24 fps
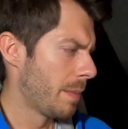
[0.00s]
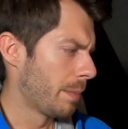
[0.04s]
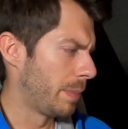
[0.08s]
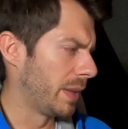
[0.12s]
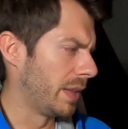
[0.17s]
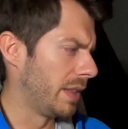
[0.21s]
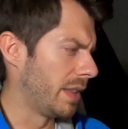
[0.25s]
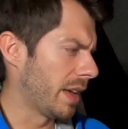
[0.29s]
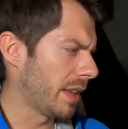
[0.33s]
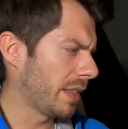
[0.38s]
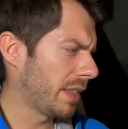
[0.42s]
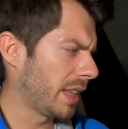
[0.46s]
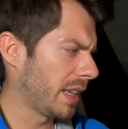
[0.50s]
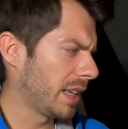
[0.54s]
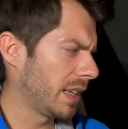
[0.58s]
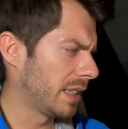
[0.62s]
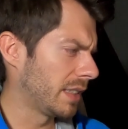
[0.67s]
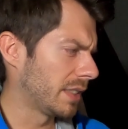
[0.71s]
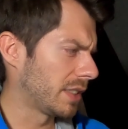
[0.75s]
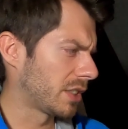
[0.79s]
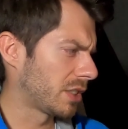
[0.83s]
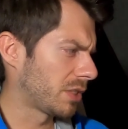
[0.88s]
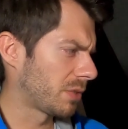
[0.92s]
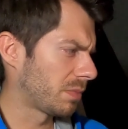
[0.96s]
But nothing
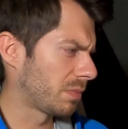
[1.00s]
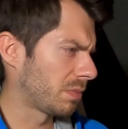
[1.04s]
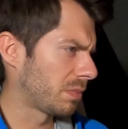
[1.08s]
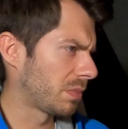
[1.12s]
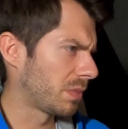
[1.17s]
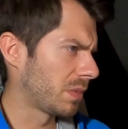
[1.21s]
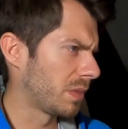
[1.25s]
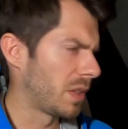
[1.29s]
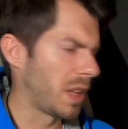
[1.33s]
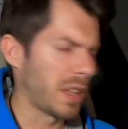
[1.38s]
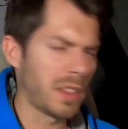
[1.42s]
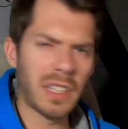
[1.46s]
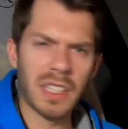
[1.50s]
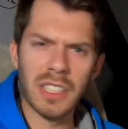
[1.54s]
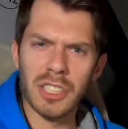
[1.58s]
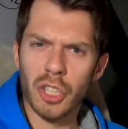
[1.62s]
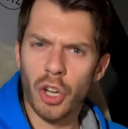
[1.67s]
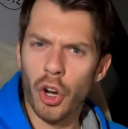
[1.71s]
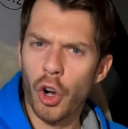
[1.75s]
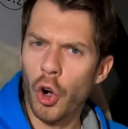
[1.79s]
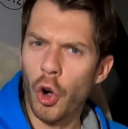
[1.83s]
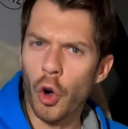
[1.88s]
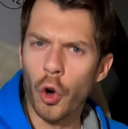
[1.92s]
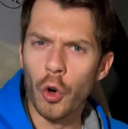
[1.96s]
is
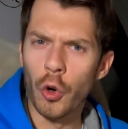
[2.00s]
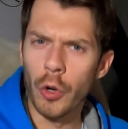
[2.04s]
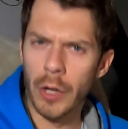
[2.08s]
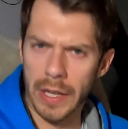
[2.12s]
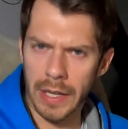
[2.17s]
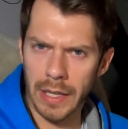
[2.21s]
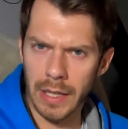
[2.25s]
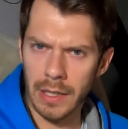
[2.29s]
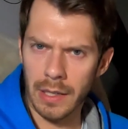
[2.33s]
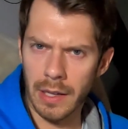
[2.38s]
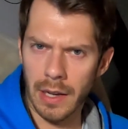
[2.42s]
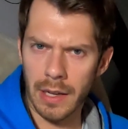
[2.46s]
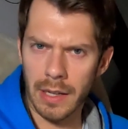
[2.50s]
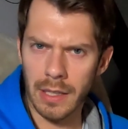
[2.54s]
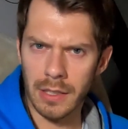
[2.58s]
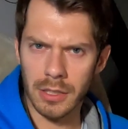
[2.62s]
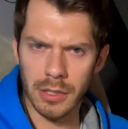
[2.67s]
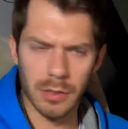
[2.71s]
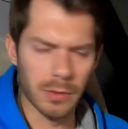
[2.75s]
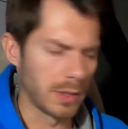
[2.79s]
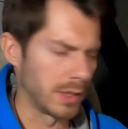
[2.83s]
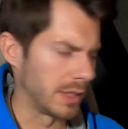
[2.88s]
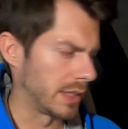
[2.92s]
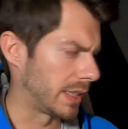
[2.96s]
hurting, I
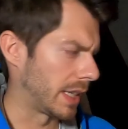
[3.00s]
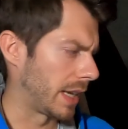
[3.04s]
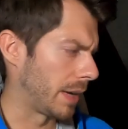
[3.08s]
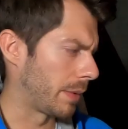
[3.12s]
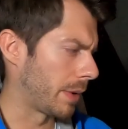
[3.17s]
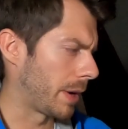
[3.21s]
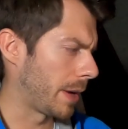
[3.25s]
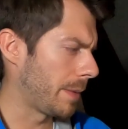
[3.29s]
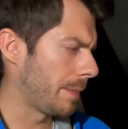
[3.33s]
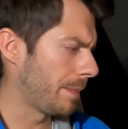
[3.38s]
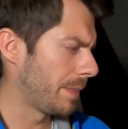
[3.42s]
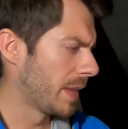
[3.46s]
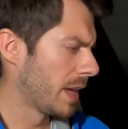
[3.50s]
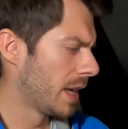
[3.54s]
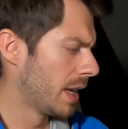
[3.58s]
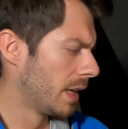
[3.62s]
guess you can say, right?